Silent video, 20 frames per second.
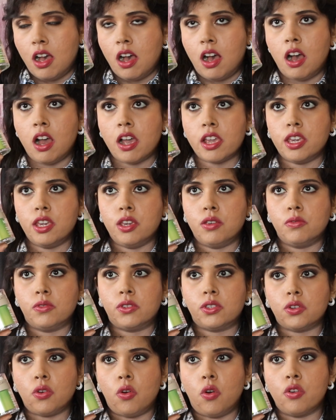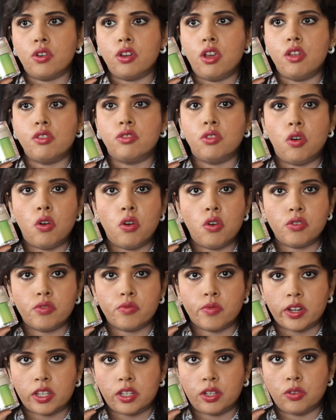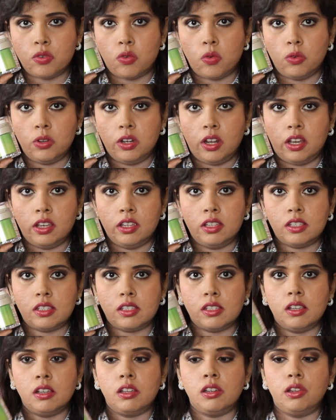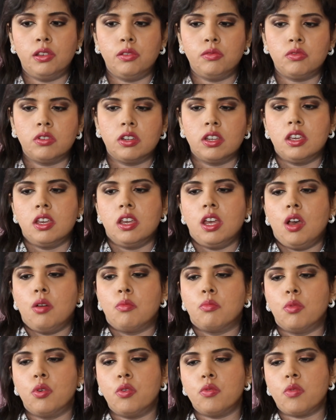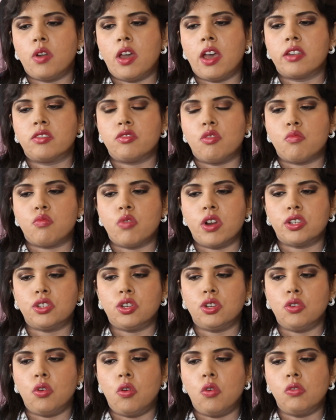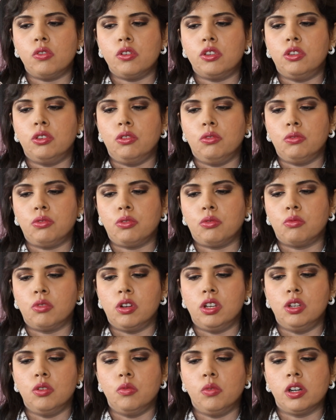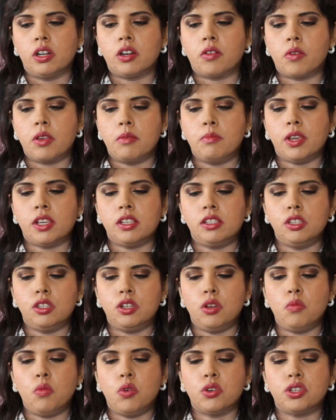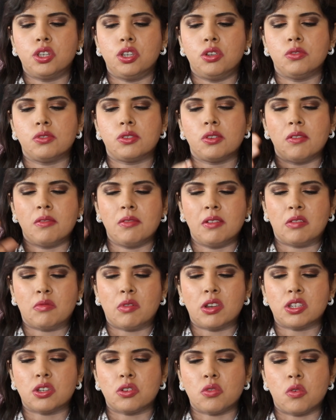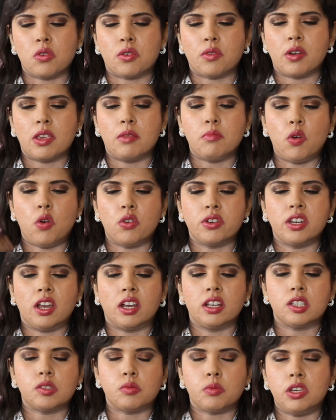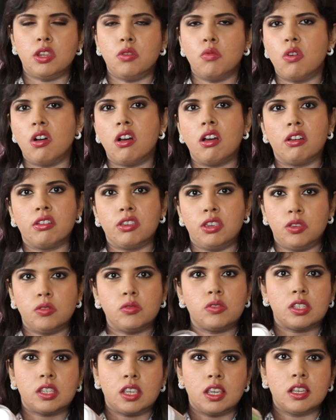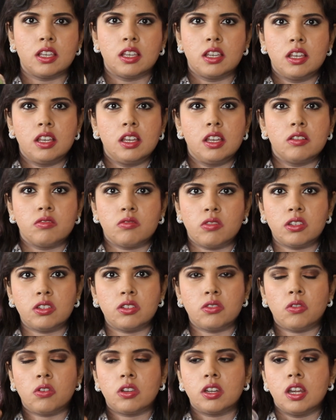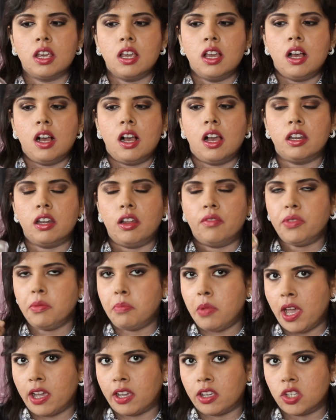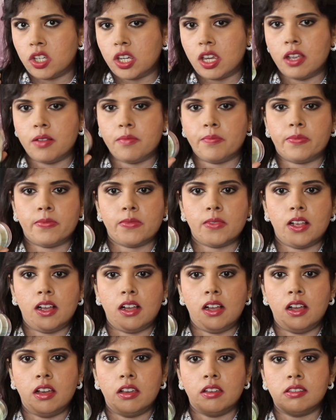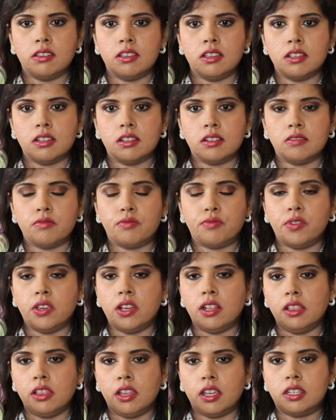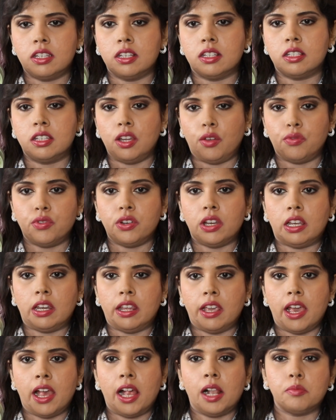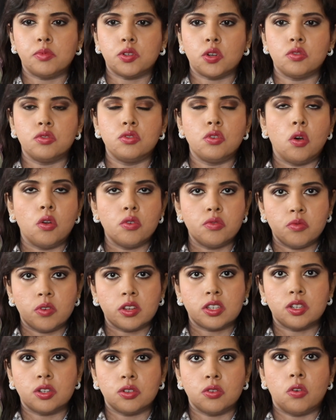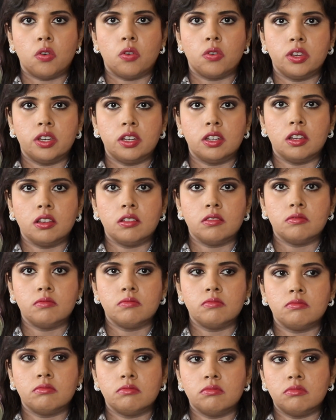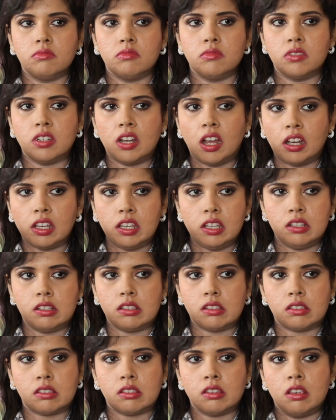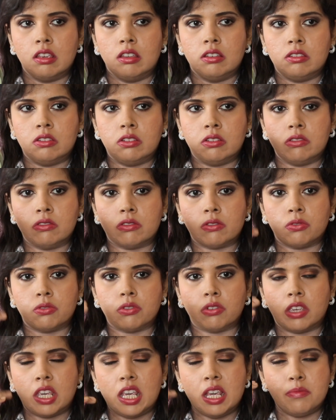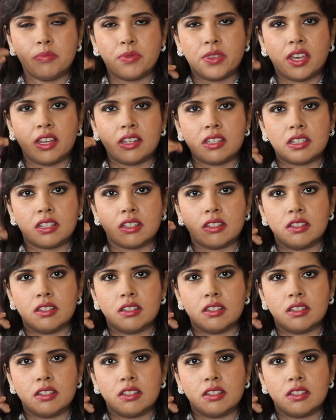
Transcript: I used on non-retinol nights alone. Murad Retinol Youth Renewal Cream, because you don't want to use a retinol cream on nights when you are using retinoid. I love the packaging. I feel that it definitely helped on non-retinoid nights to sort of keep that,